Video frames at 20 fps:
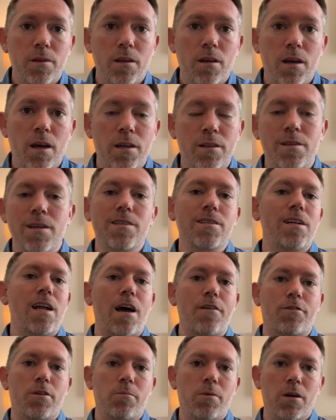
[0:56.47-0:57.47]
It doesn't
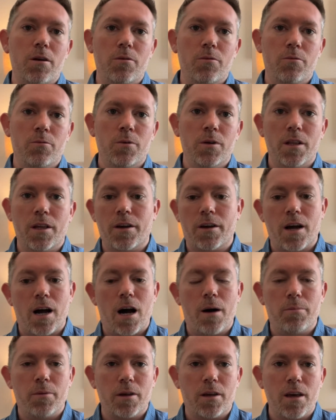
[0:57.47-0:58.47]
have to be really
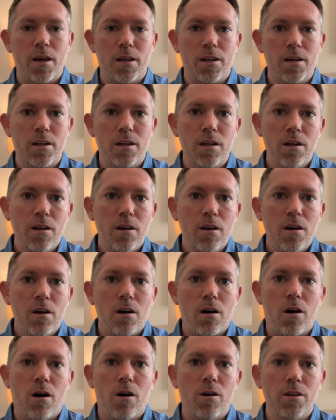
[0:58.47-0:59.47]
complicated.
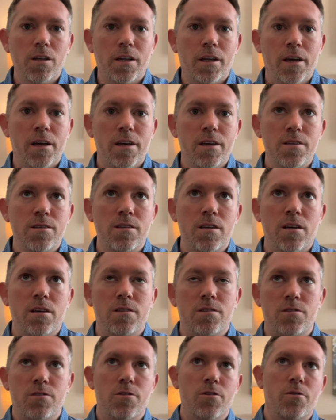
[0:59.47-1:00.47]
All it is
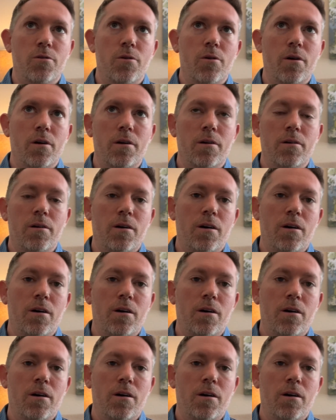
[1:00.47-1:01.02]
your